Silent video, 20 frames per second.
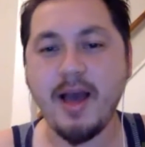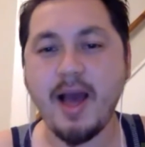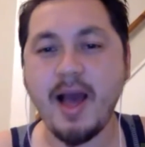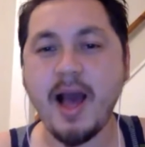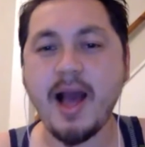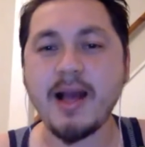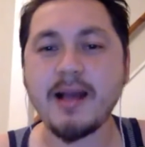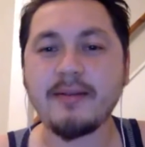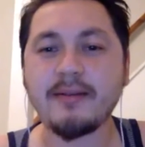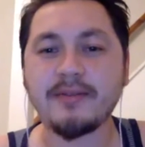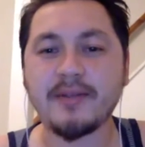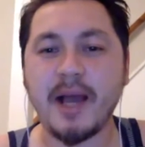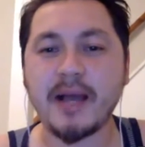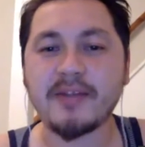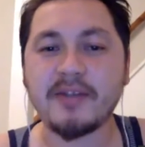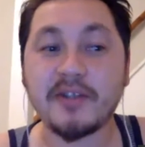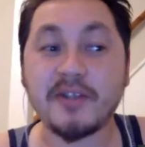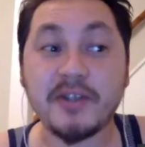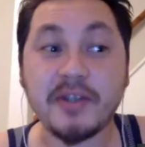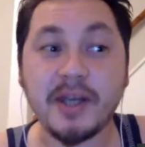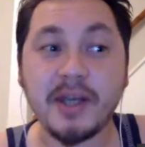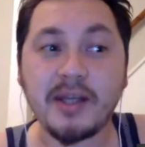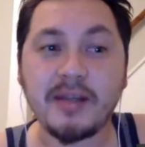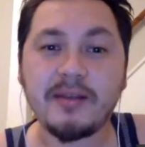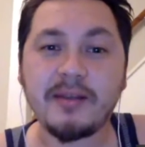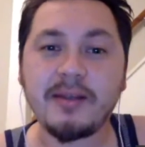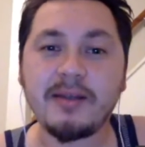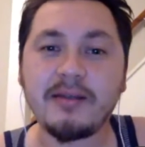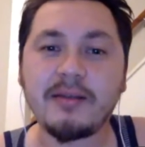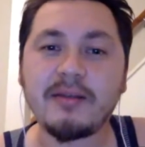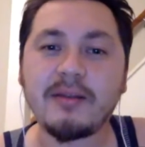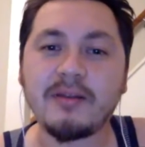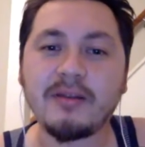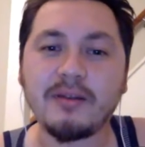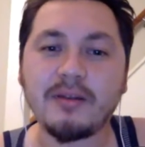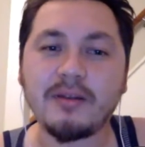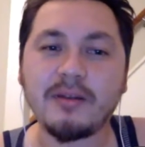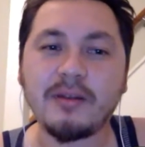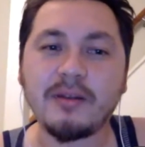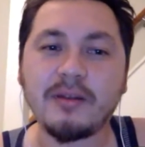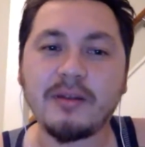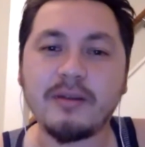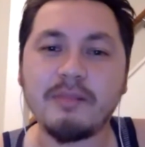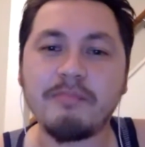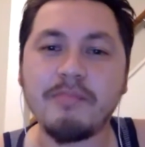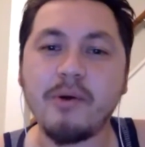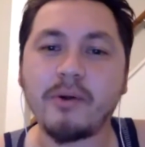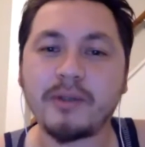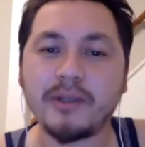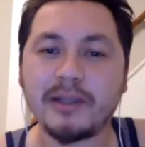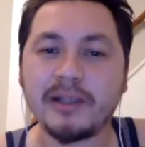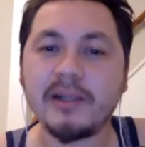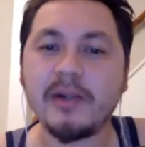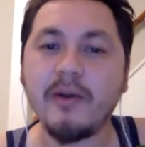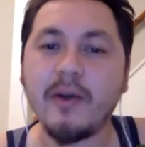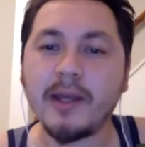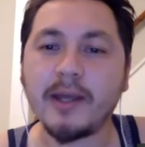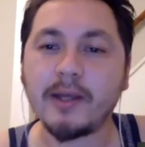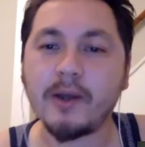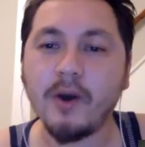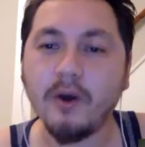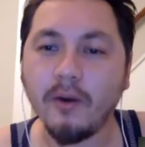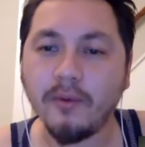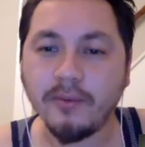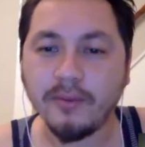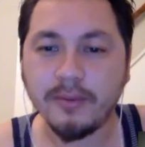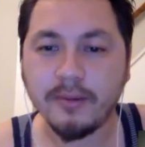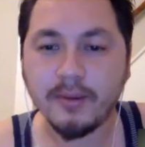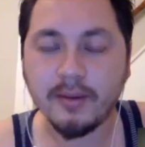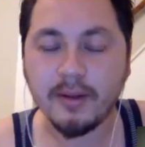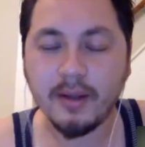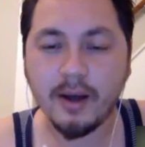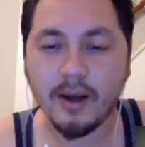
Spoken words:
And as I say, the body lying on